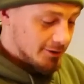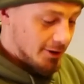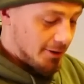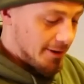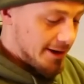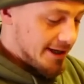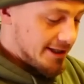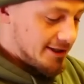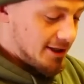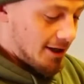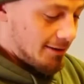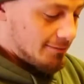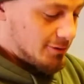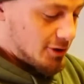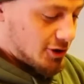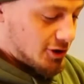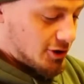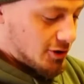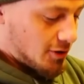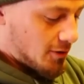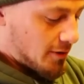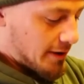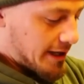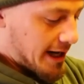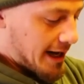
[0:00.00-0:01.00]
doing is I'm just
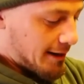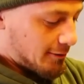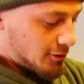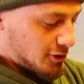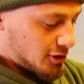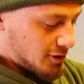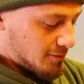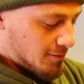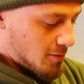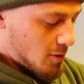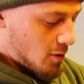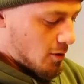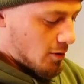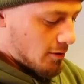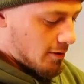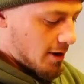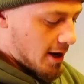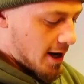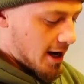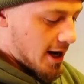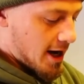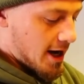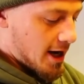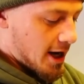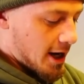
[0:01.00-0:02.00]
sorting out some more
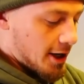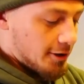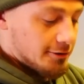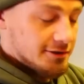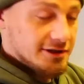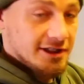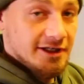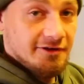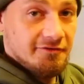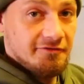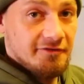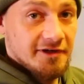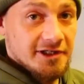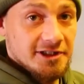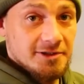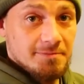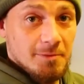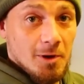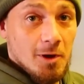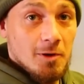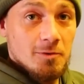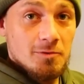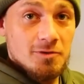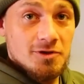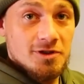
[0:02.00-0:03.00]
OG fish
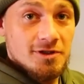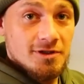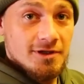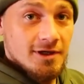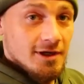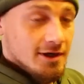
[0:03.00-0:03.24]
bottles